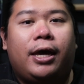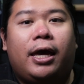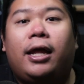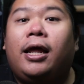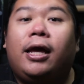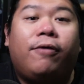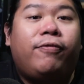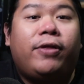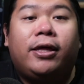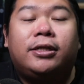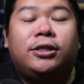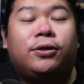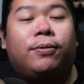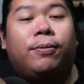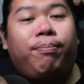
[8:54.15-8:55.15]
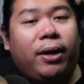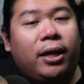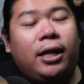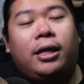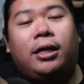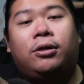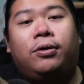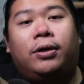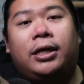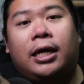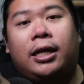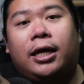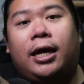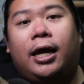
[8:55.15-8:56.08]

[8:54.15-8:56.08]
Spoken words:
And if they paint it into another